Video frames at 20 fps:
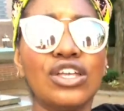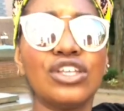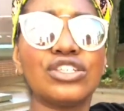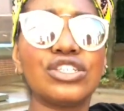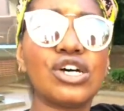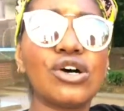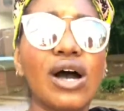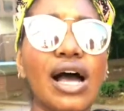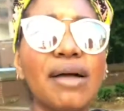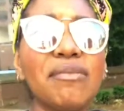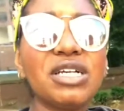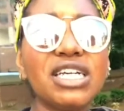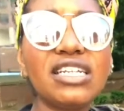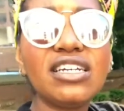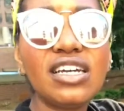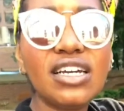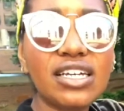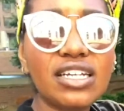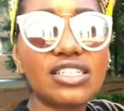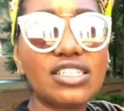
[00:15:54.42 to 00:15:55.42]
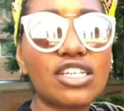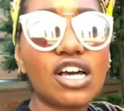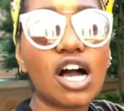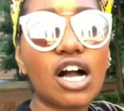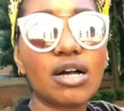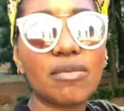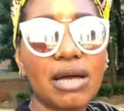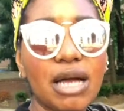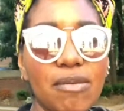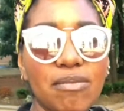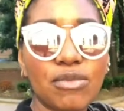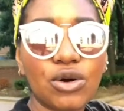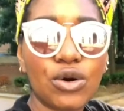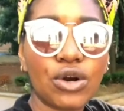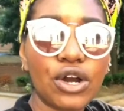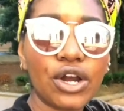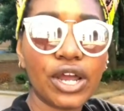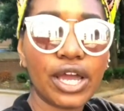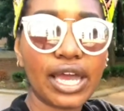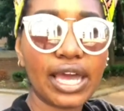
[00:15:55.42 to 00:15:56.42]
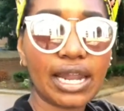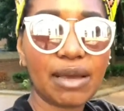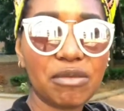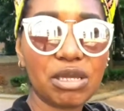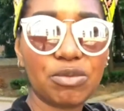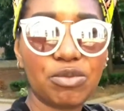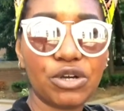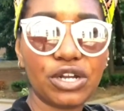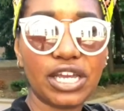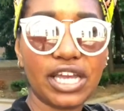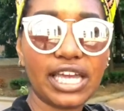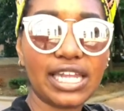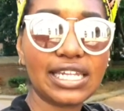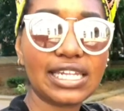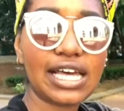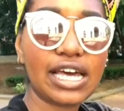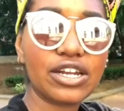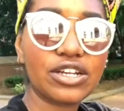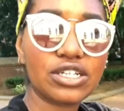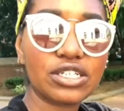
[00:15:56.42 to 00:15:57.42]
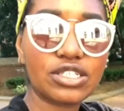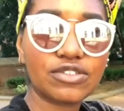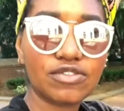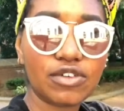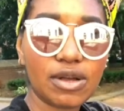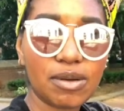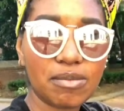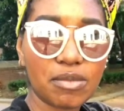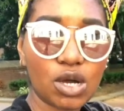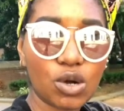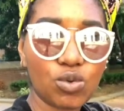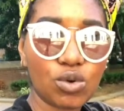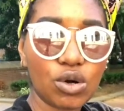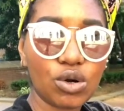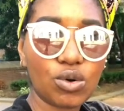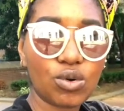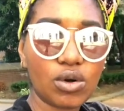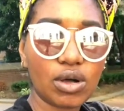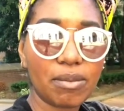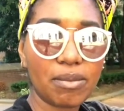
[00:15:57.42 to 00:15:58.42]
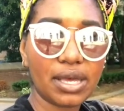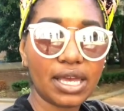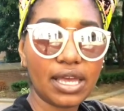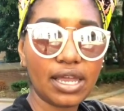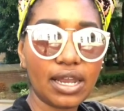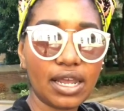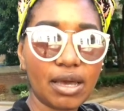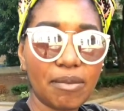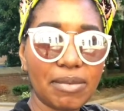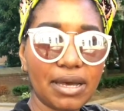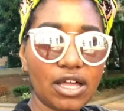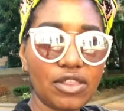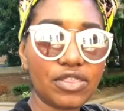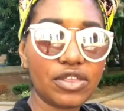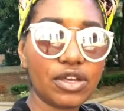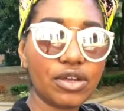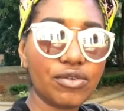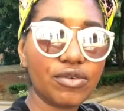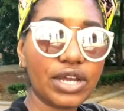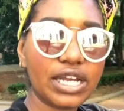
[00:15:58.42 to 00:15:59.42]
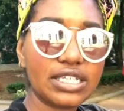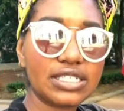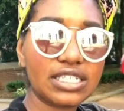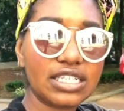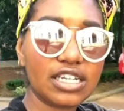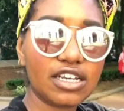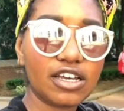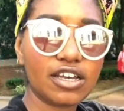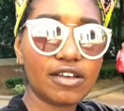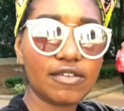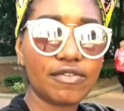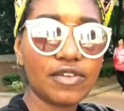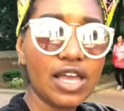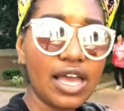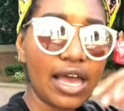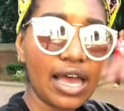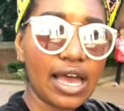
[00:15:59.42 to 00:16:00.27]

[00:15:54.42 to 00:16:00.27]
So I'm going to talk about more, and I'm going to put it in letters from a woke woman about the erasing of